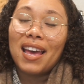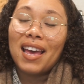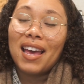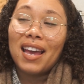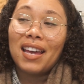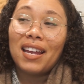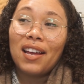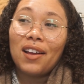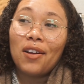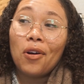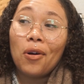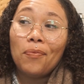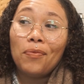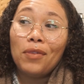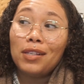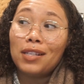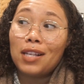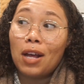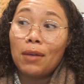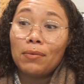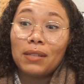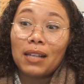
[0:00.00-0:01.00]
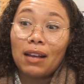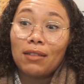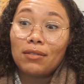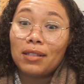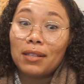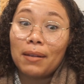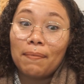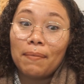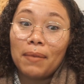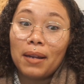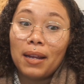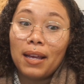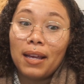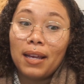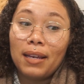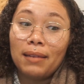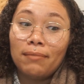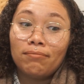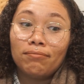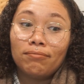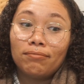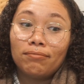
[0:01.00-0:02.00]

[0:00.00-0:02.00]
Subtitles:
and I hope this helps out somebody.